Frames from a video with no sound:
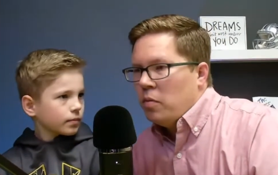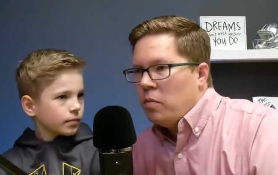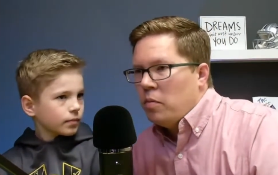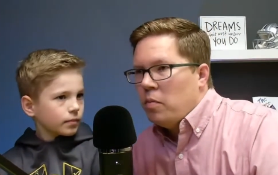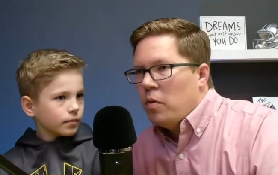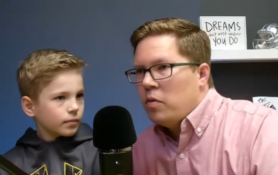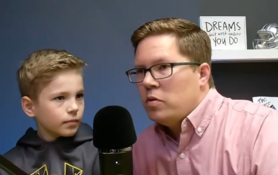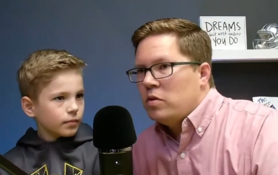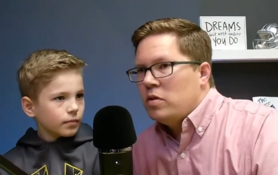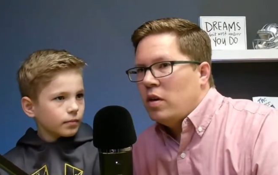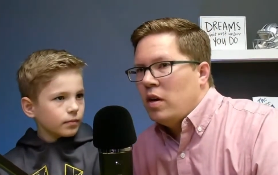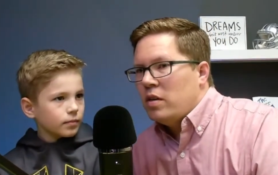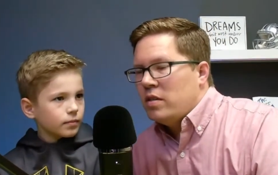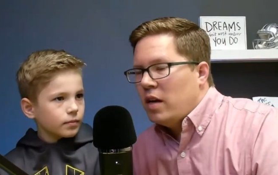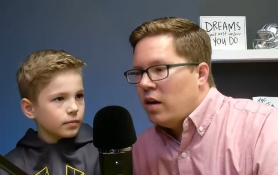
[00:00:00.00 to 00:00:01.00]
Speaker 1: most
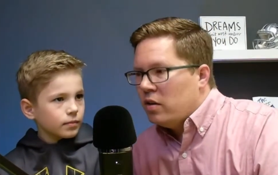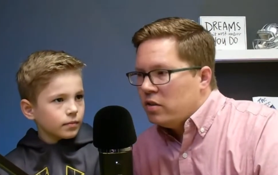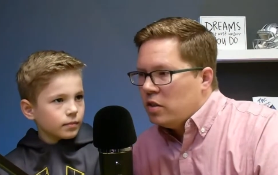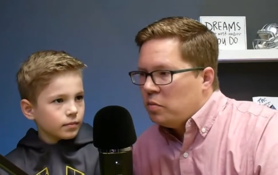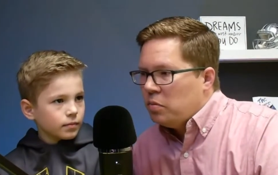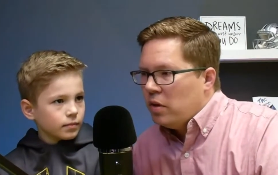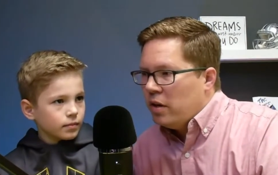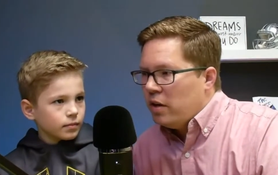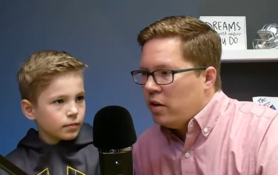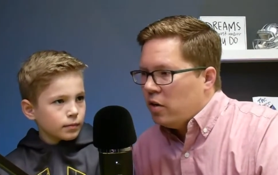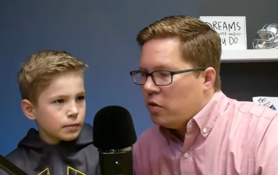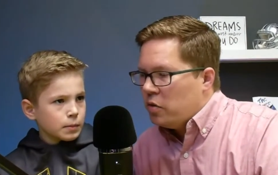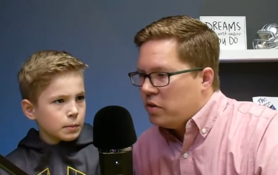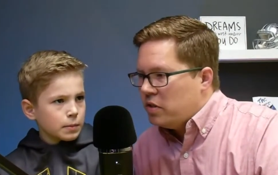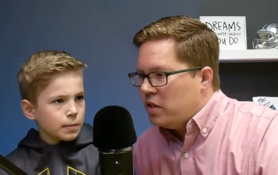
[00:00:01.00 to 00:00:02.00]
uh, talented player,
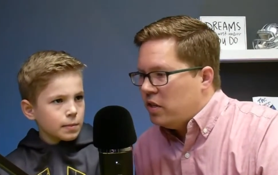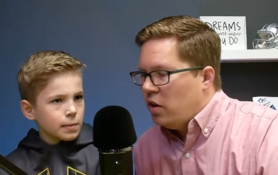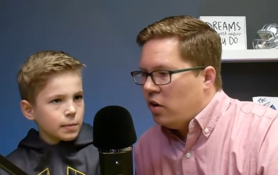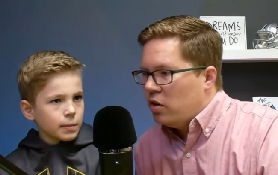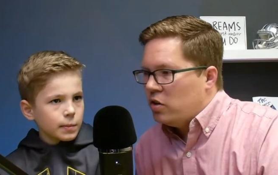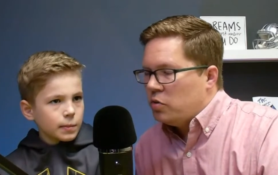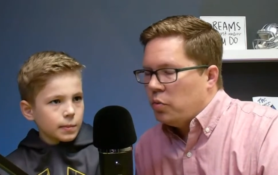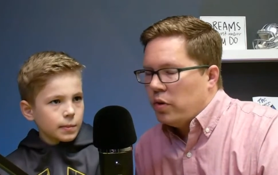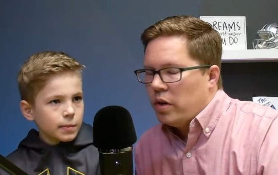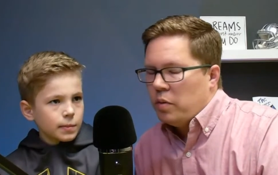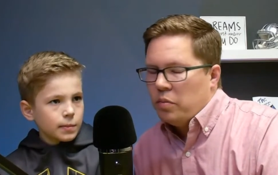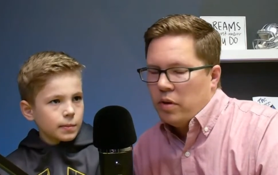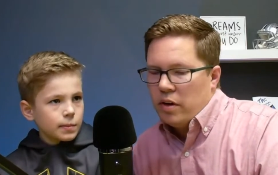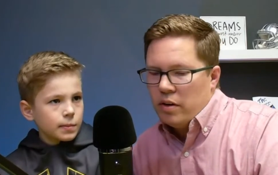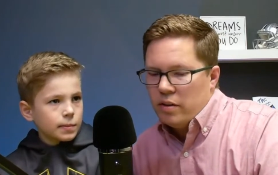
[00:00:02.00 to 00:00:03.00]
or was he the hardest working
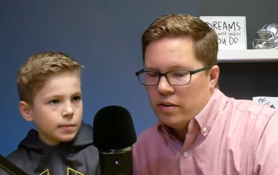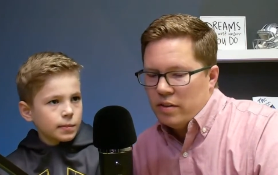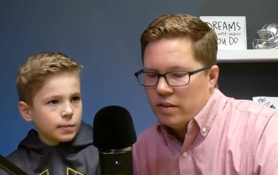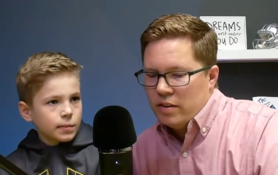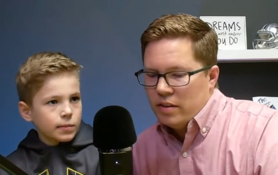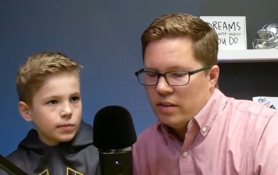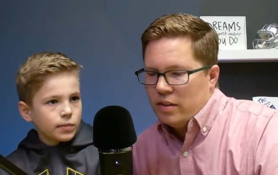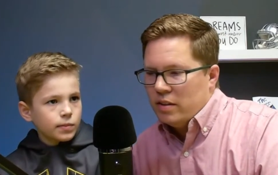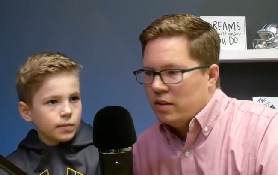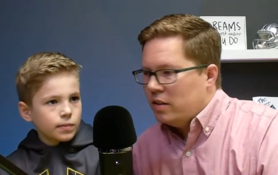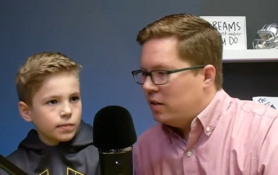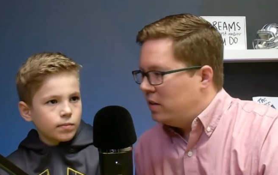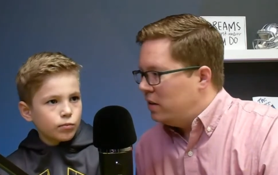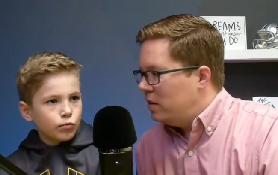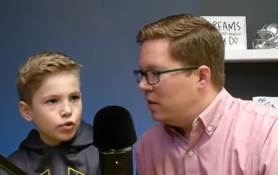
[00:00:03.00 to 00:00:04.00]
player?
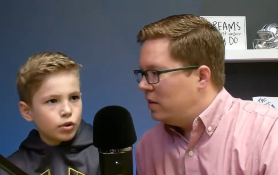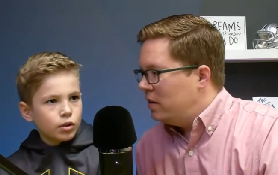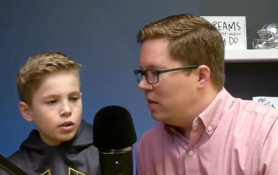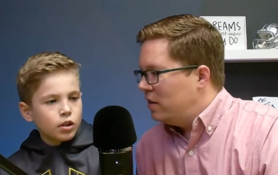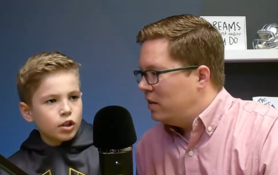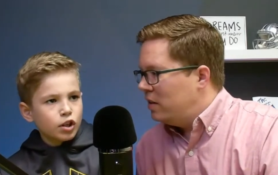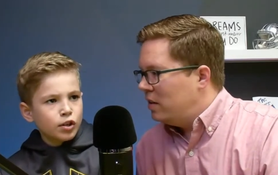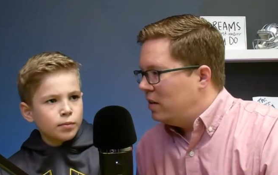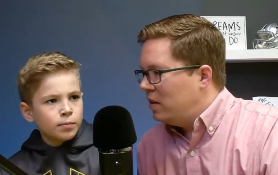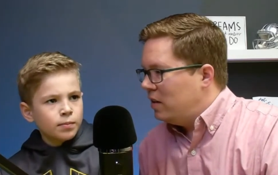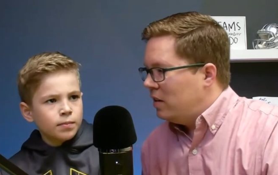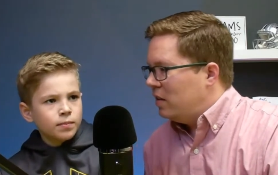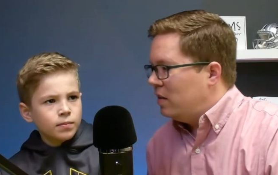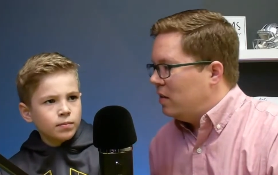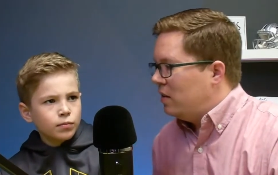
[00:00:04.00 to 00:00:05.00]

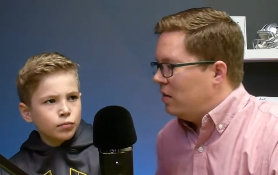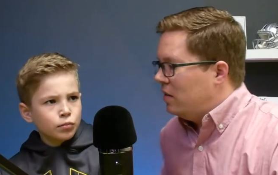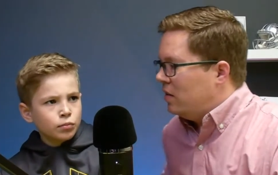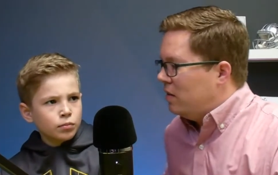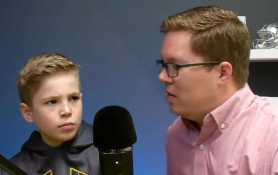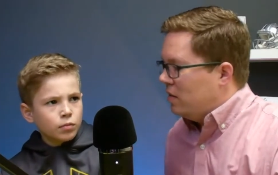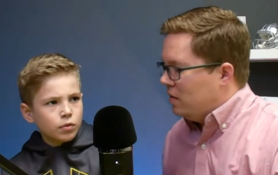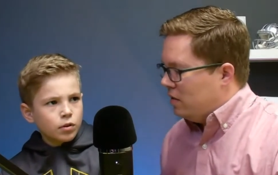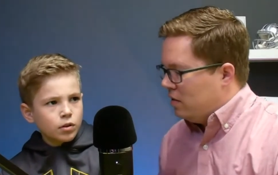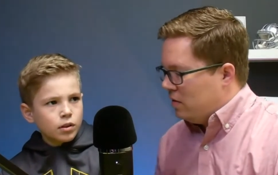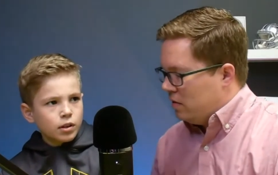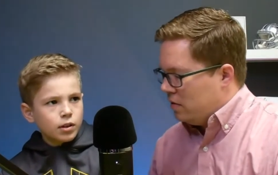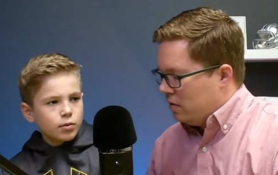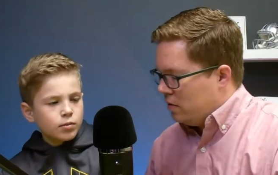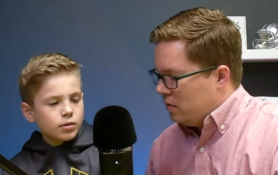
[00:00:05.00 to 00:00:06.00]
Speaker 2: Um,
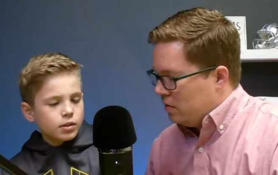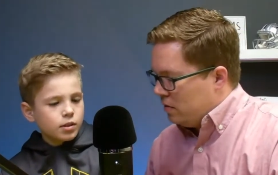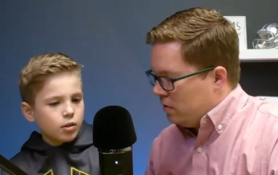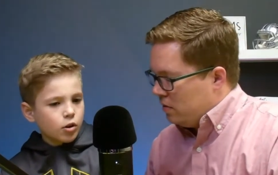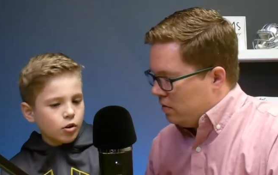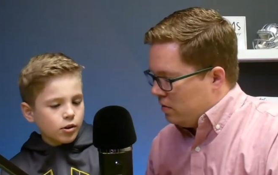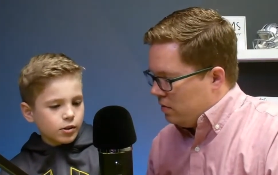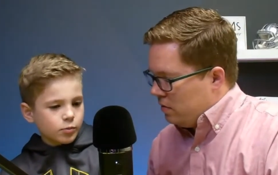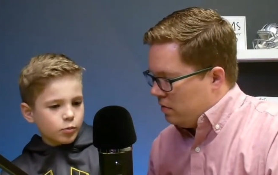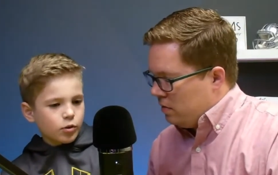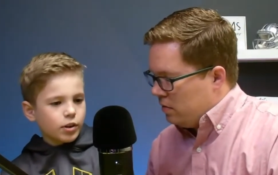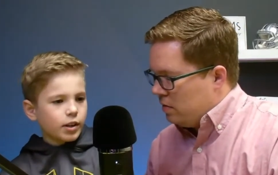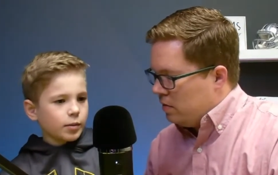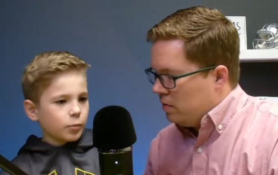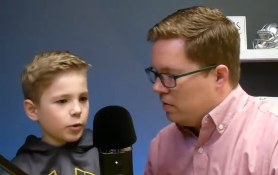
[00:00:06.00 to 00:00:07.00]
he was the hardest
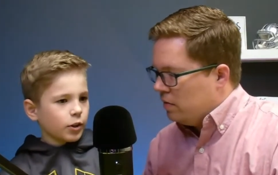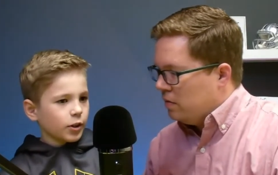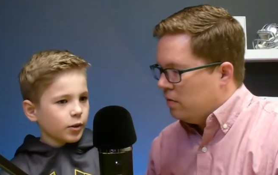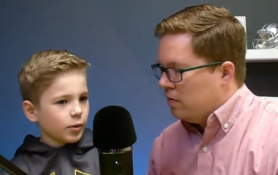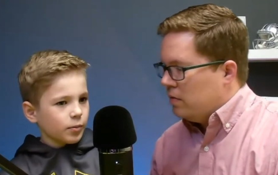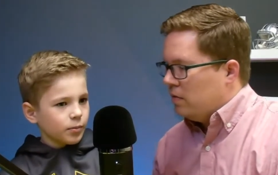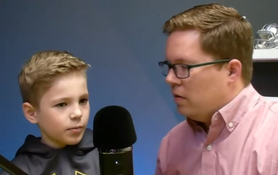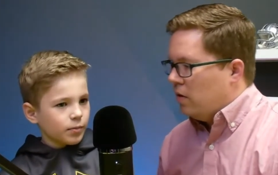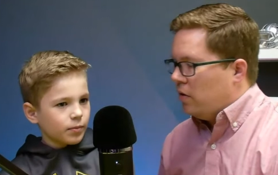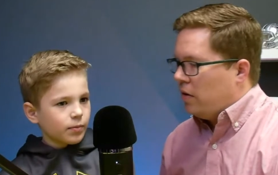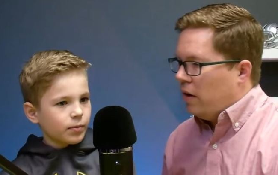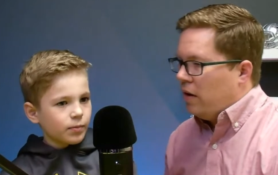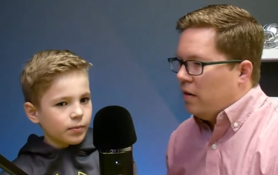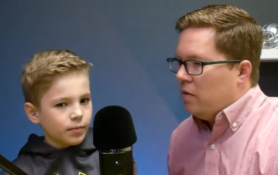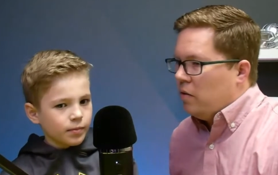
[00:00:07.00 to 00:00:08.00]
working player.
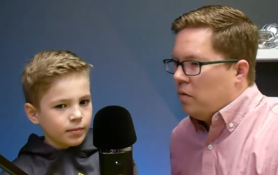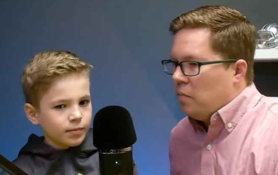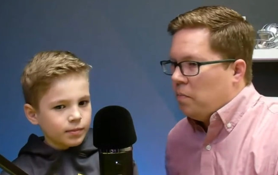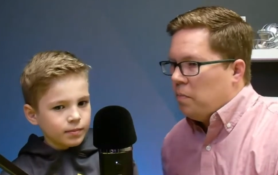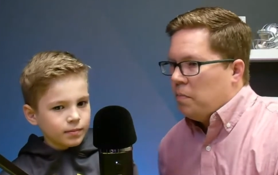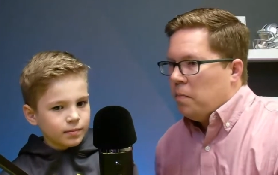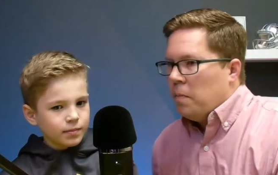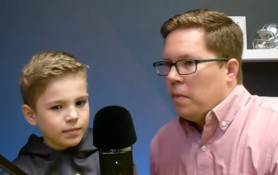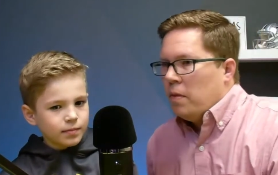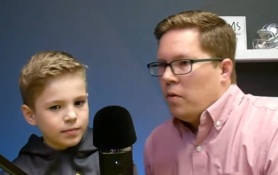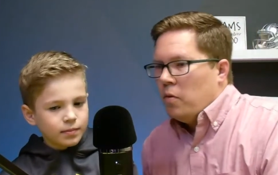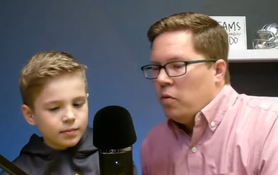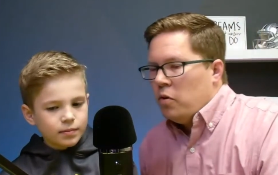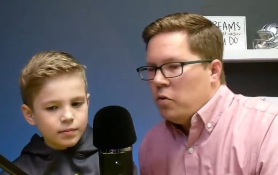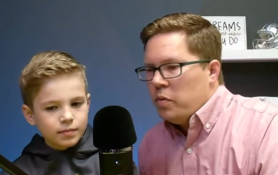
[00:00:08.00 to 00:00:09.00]
Speaker 1: Okay.
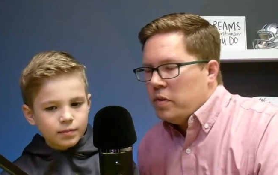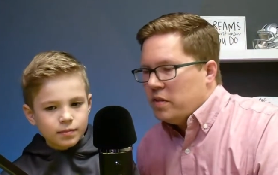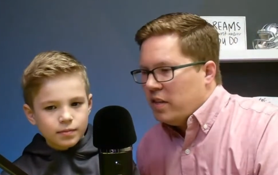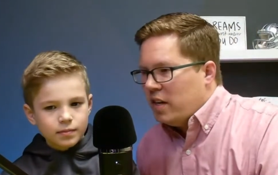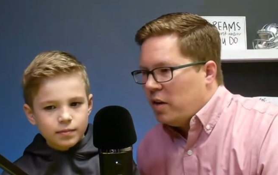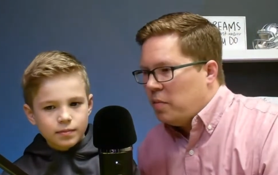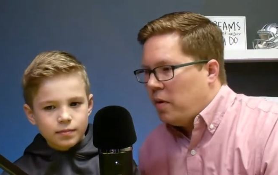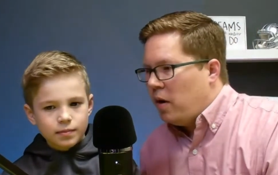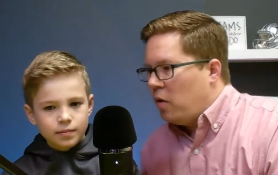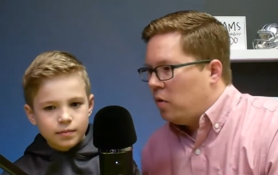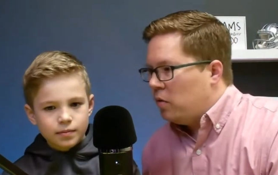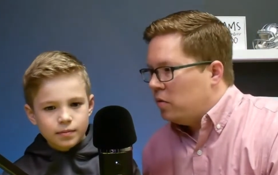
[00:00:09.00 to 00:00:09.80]
What do we say about